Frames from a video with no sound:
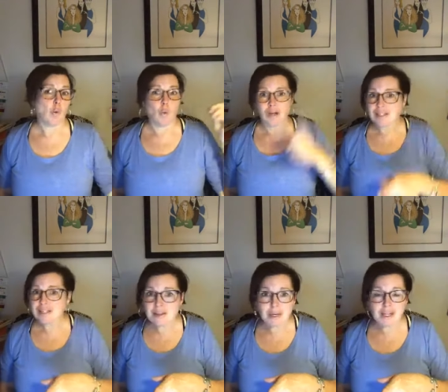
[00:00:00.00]

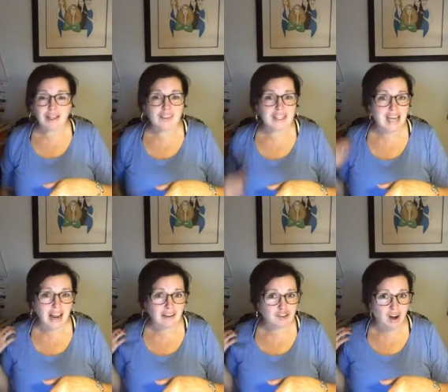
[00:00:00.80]
once in the middle of the
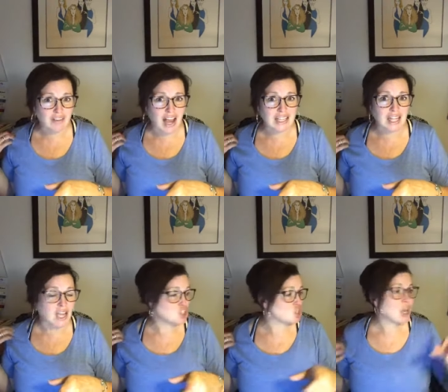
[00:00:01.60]
day after I've had
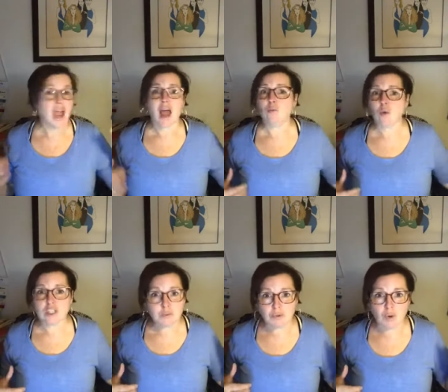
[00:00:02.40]
lunch, and
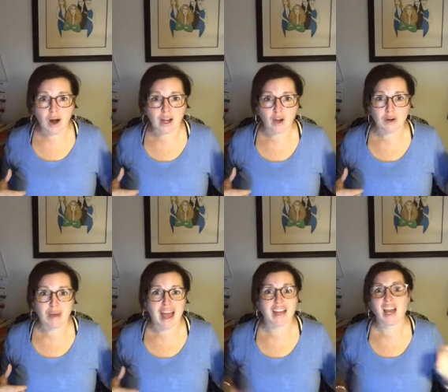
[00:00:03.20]
once before I go
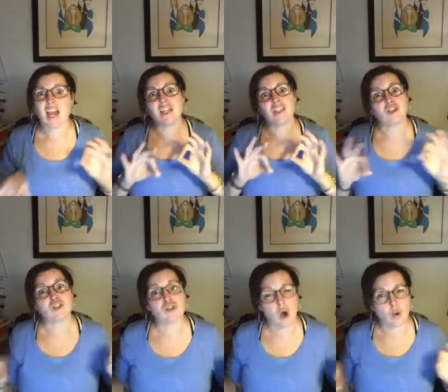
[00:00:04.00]
to bed. And it's
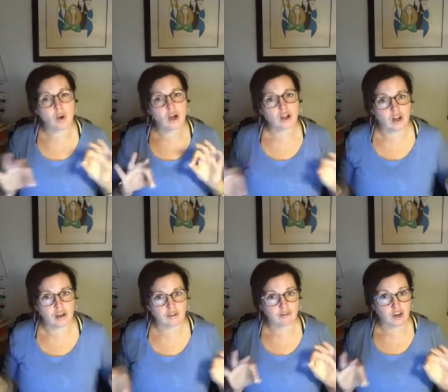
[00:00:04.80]
so
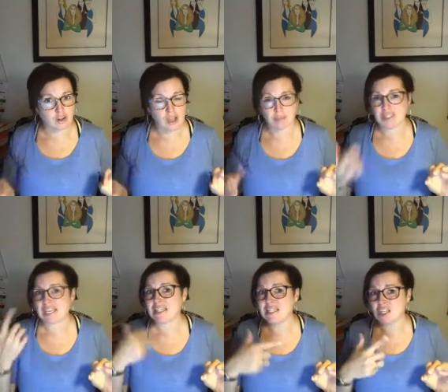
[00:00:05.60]
good for your
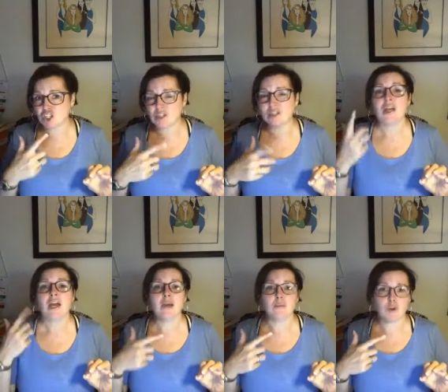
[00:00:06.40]
lips. It conditions,
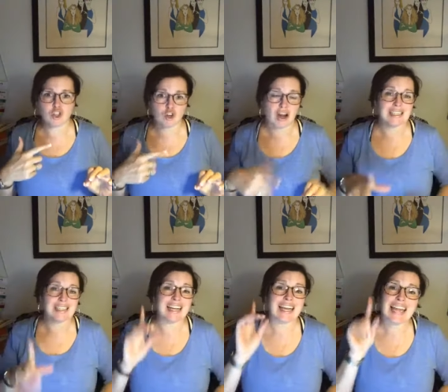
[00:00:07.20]
it
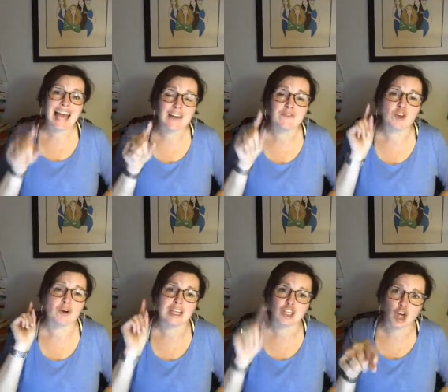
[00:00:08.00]
moisturizes. And again, if
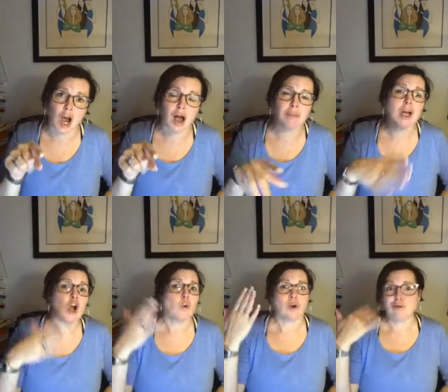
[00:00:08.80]
you're in a job
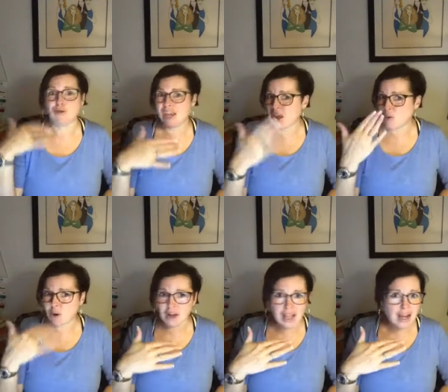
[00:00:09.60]
where you can't
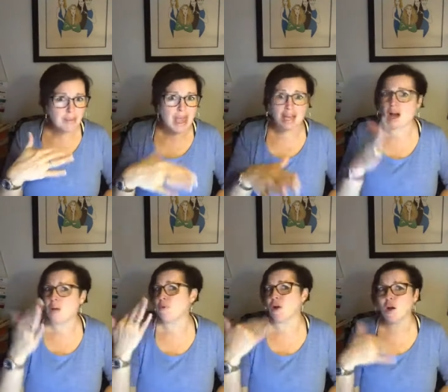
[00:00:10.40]
wear a lot of
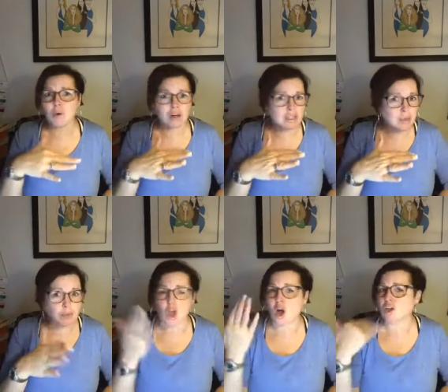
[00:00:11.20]
makeup, you're not wearing
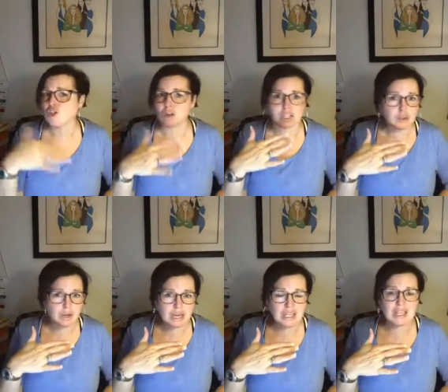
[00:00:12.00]
lip gloss, you're not
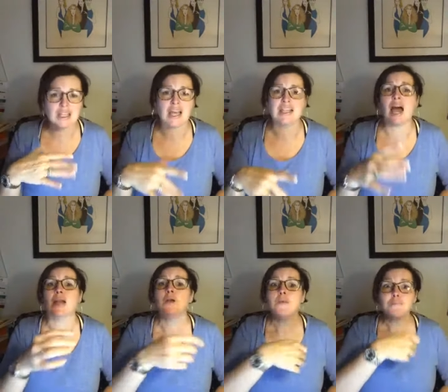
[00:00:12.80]
doing anything like
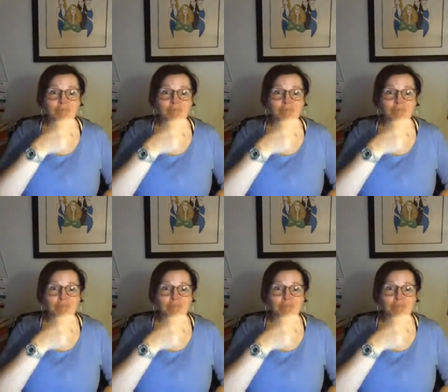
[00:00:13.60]
that,